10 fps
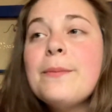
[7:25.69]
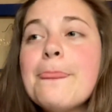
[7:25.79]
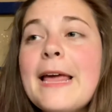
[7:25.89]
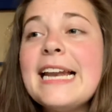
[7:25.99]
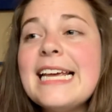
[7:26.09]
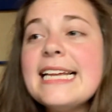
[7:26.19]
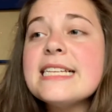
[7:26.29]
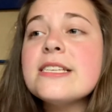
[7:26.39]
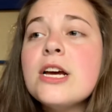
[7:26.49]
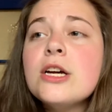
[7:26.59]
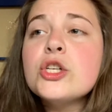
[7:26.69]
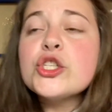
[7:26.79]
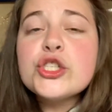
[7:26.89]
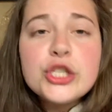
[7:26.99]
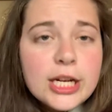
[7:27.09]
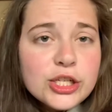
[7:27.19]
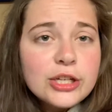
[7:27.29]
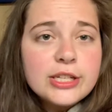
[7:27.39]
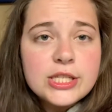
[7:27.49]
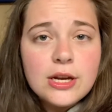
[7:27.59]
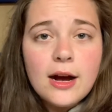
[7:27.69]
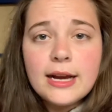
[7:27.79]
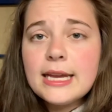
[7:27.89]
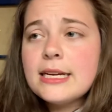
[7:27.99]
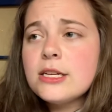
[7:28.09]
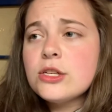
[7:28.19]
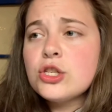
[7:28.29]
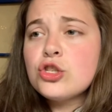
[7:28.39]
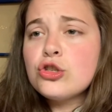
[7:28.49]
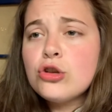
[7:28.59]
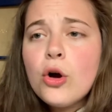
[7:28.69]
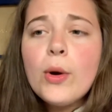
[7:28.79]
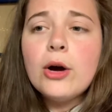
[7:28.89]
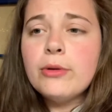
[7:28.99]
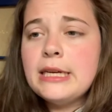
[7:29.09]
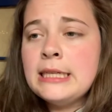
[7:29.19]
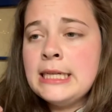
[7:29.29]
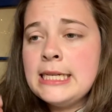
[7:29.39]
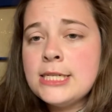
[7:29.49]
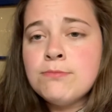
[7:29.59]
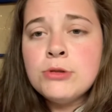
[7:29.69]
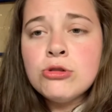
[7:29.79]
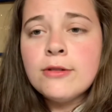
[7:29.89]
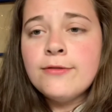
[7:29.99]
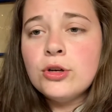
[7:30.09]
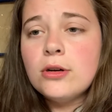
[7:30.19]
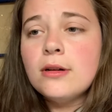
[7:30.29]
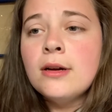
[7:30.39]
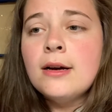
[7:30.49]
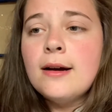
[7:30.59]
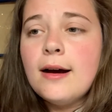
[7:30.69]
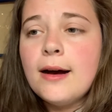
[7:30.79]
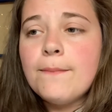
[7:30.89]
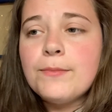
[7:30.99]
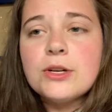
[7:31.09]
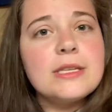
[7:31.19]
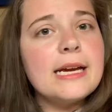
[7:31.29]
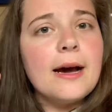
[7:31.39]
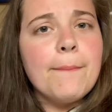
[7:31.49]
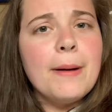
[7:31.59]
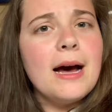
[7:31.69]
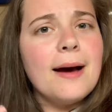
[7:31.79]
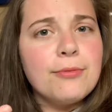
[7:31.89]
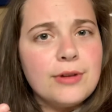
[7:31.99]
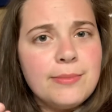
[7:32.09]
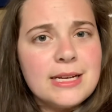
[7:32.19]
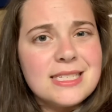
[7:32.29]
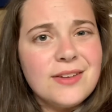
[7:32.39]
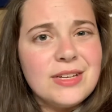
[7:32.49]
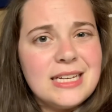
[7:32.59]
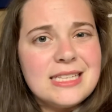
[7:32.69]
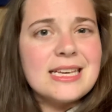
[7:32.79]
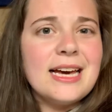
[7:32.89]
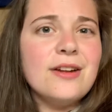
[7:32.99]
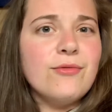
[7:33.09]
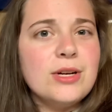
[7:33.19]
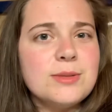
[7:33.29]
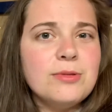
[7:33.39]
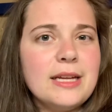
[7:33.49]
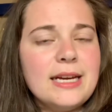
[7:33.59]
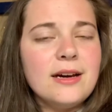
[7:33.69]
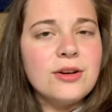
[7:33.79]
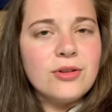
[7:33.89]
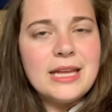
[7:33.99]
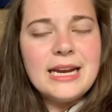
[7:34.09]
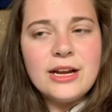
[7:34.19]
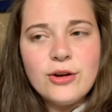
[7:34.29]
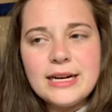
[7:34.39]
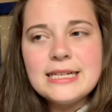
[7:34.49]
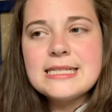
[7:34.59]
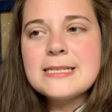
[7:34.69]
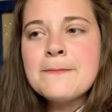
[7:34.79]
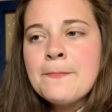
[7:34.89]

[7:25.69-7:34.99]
And it is such a good song. And it is so well written. It is beautiful. There's like a pop remix of it is kind of what's playing under the ending credits.